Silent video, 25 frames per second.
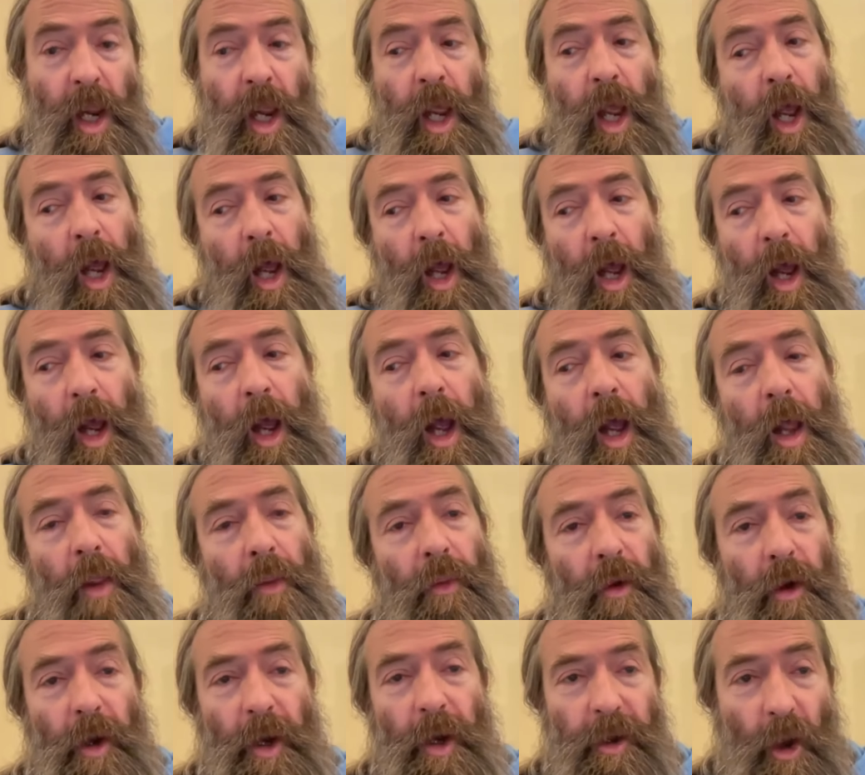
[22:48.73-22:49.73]
Uh,
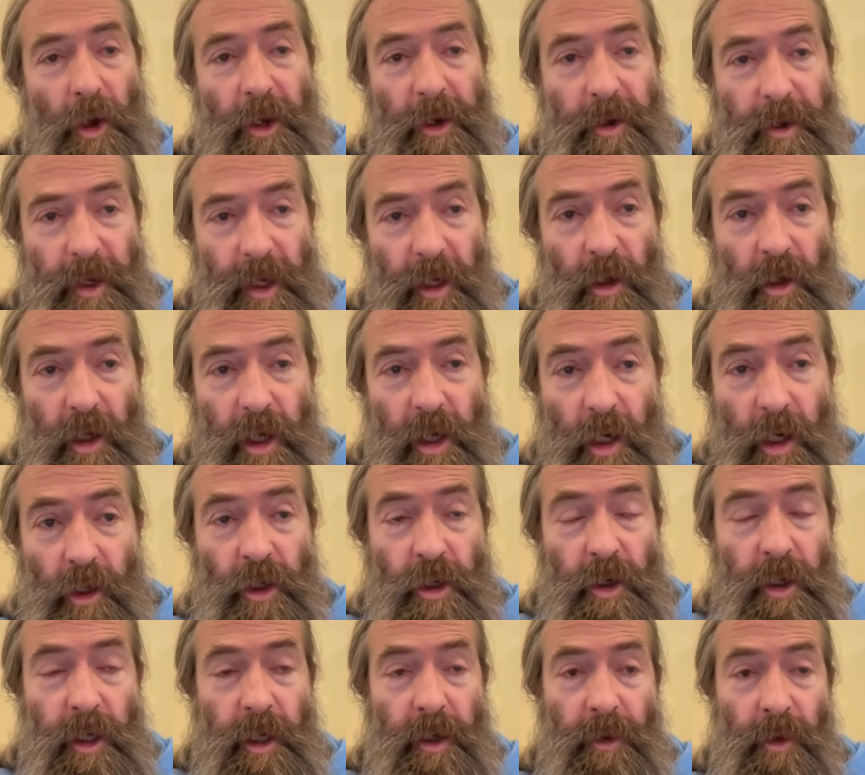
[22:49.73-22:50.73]
there is not a single
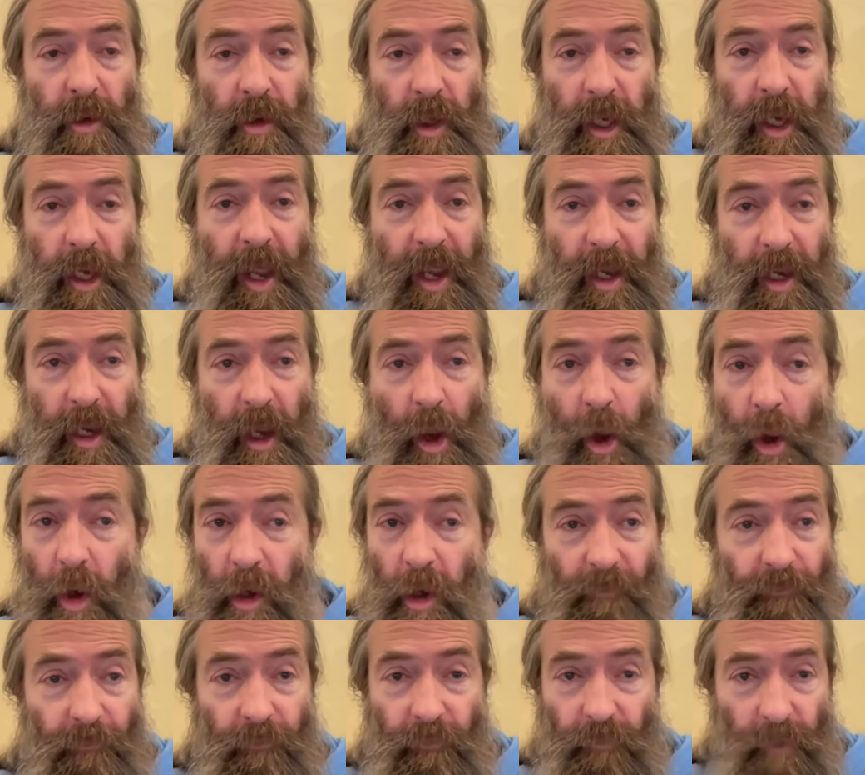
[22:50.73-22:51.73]
country in the whole
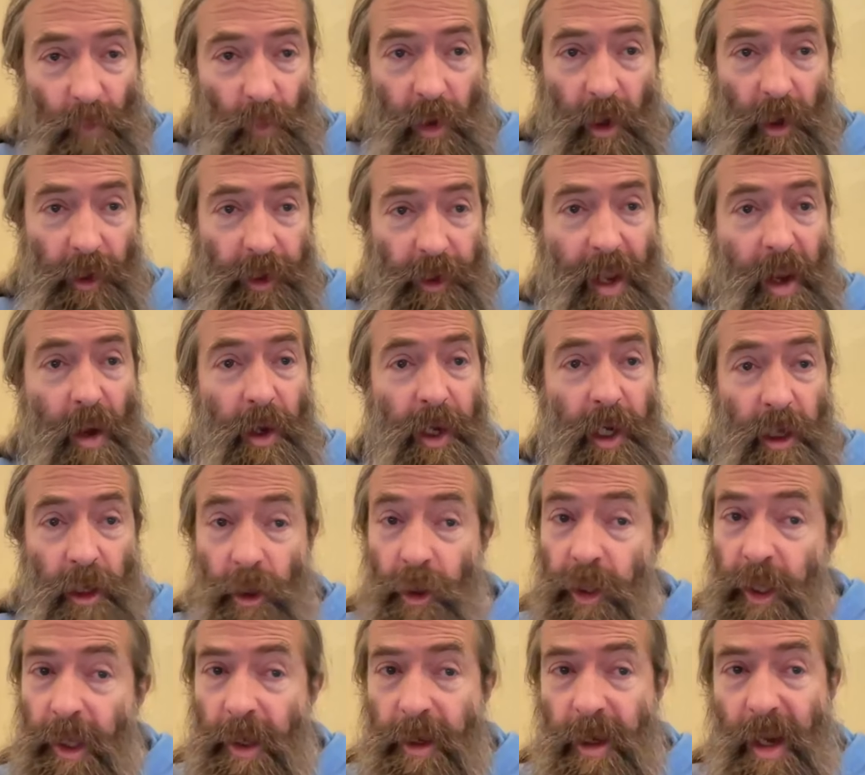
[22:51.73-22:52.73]
of the world now,
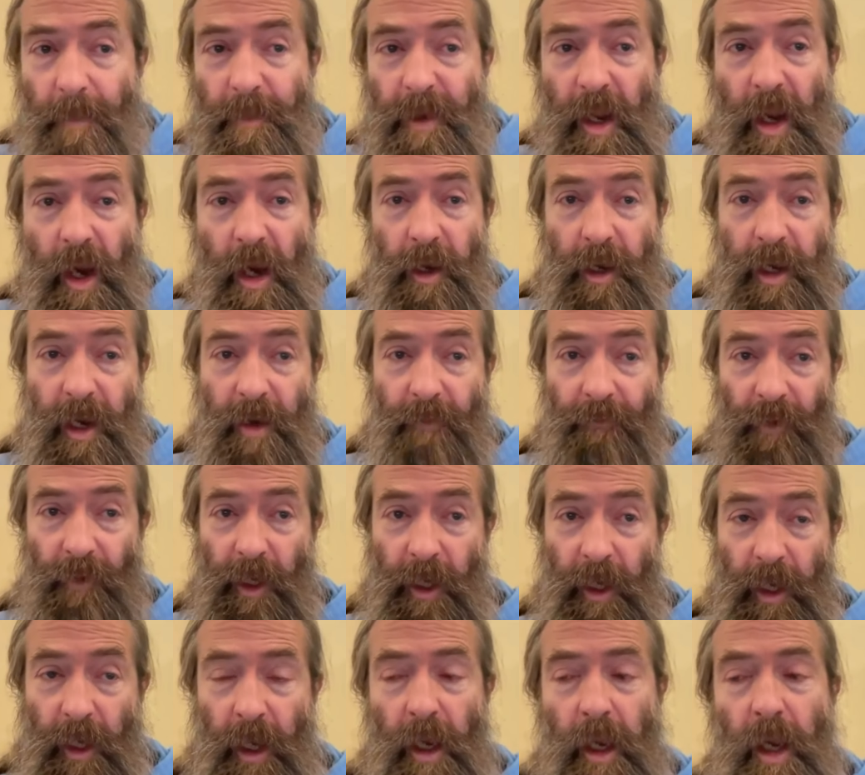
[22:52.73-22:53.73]
including sub-Saharan
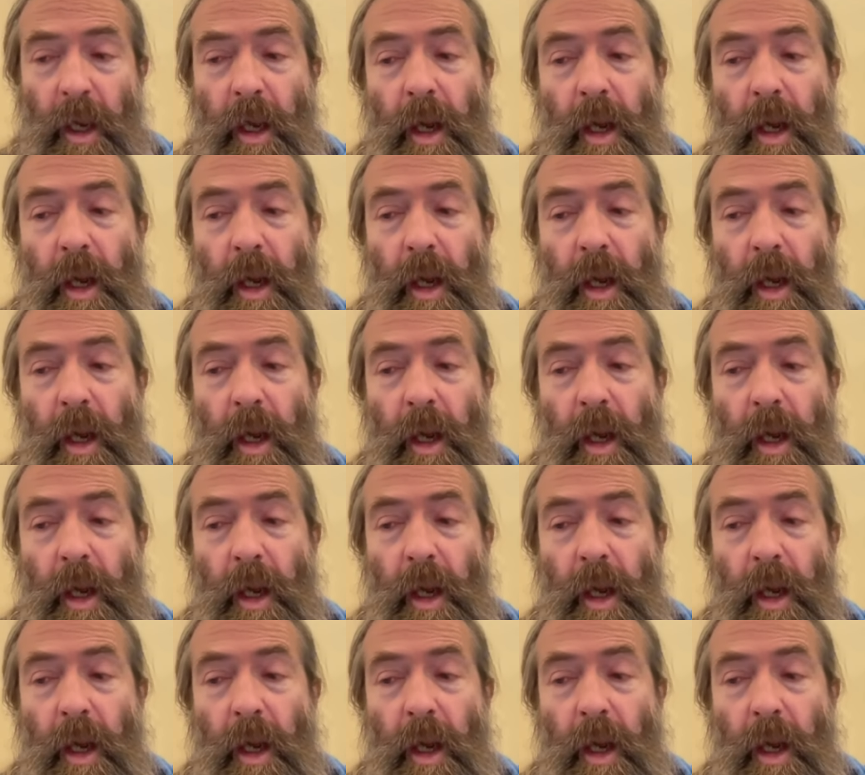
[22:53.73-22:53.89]
Africa,